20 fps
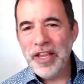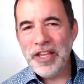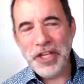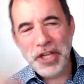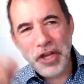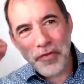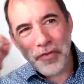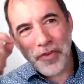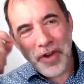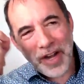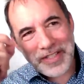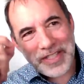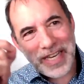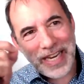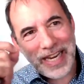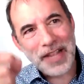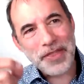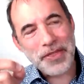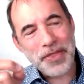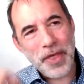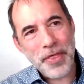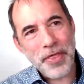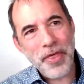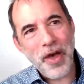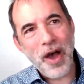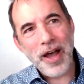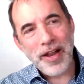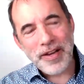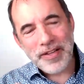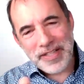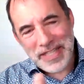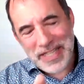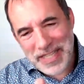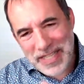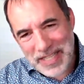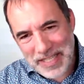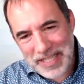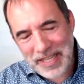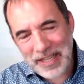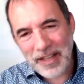You've got to get the thought
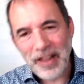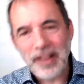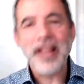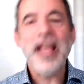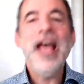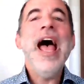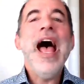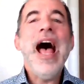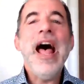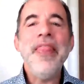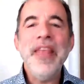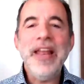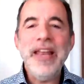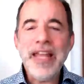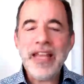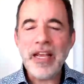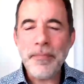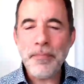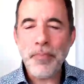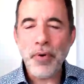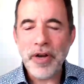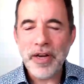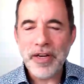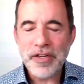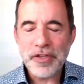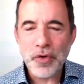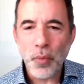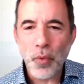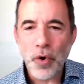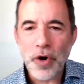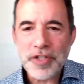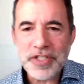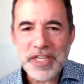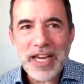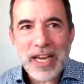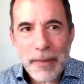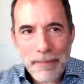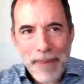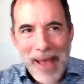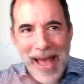distilled, and then it can put it into words. It
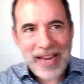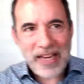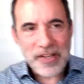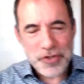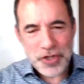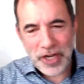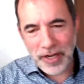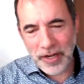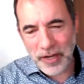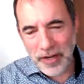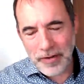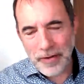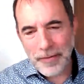can package it.